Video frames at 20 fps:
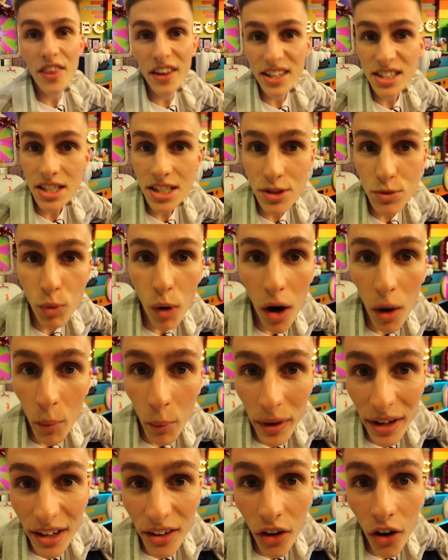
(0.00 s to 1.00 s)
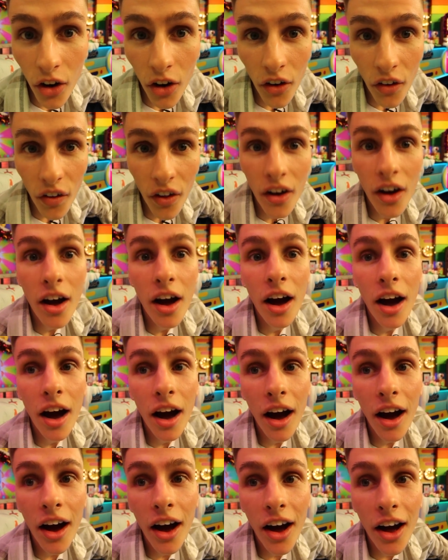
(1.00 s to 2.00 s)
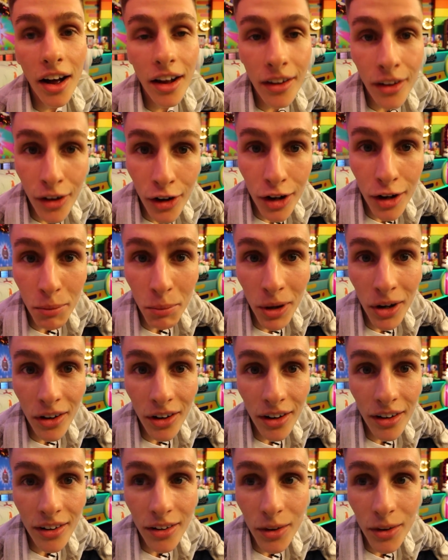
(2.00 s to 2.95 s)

This is what we call a Lomo.